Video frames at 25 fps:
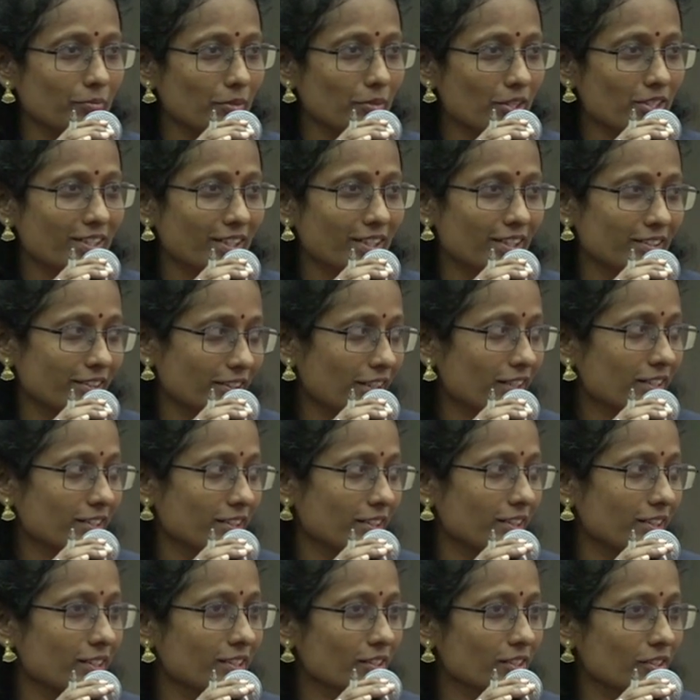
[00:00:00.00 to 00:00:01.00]
Mr.
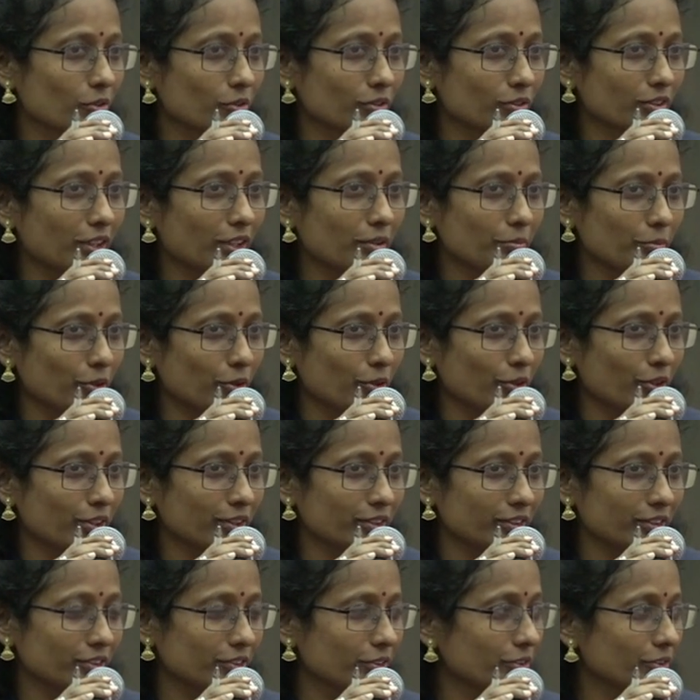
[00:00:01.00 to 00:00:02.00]
Justice Sunder
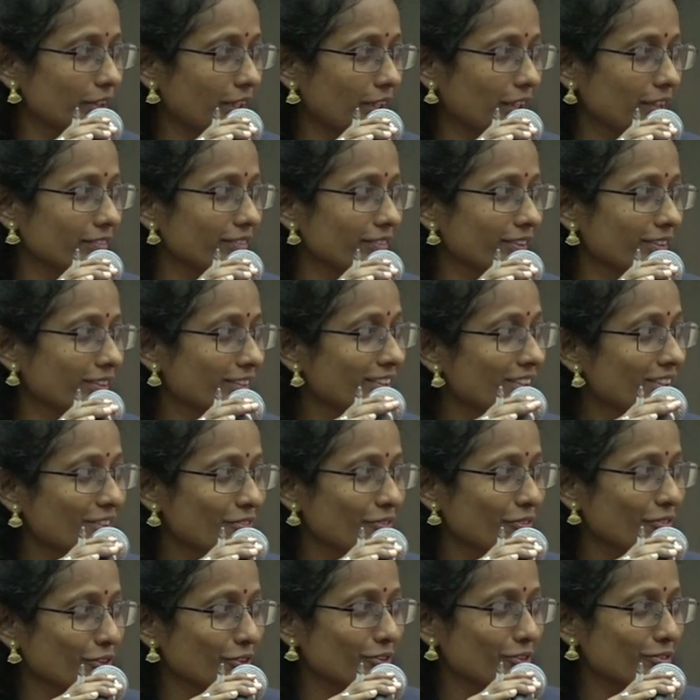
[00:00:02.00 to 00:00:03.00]
Mohan to deliver
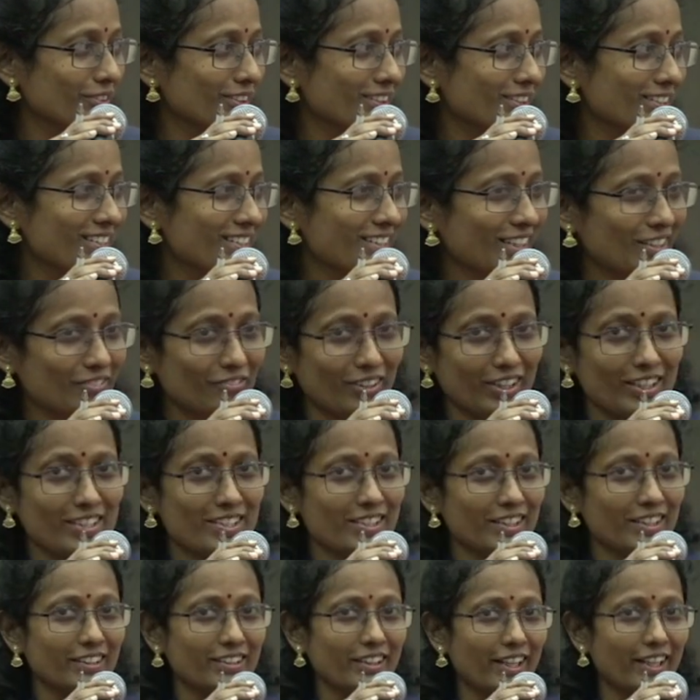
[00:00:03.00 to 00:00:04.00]
few words and felicitate the